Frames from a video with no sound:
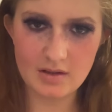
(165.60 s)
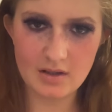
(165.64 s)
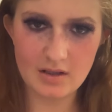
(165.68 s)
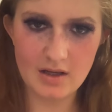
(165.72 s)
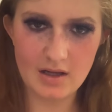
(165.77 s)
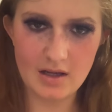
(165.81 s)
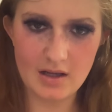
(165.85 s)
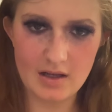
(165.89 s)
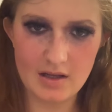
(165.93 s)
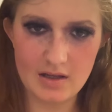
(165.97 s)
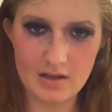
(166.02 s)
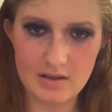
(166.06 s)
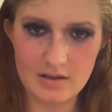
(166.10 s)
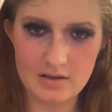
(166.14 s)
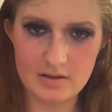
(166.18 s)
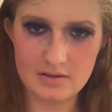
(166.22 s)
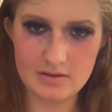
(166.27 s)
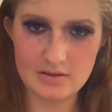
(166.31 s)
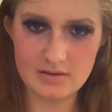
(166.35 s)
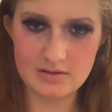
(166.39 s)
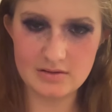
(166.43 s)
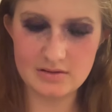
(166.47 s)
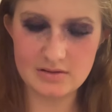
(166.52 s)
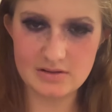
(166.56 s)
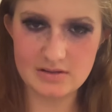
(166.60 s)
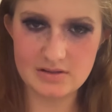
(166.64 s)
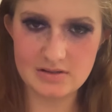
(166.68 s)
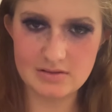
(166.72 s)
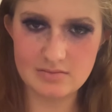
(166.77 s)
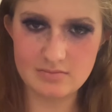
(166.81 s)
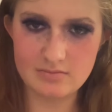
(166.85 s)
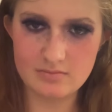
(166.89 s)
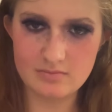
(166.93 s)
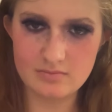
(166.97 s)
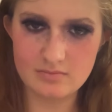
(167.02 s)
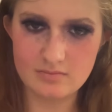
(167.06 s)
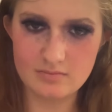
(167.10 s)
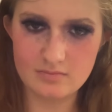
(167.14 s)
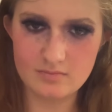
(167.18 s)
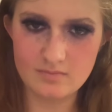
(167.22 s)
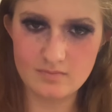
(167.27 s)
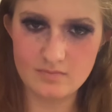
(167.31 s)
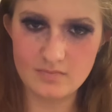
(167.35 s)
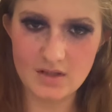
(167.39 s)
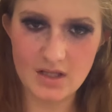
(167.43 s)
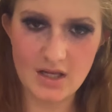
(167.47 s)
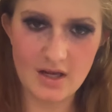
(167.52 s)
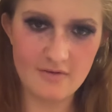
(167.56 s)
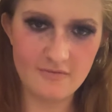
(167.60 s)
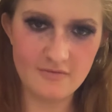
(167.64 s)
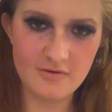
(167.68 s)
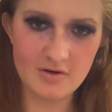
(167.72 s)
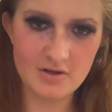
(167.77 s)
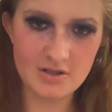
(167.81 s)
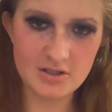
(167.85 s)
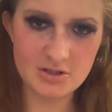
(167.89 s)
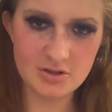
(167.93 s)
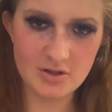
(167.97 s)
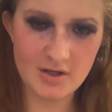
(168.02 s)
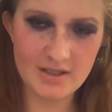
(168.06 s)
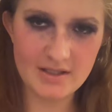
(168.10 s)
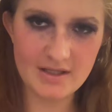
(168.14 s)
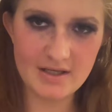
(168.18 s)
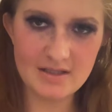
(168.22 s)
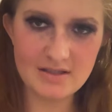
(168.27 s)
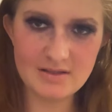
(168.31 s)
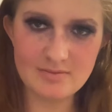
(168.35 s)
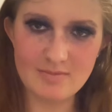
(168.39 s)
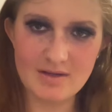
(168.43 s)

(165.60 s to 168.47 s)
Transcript: and if you enjoyed it,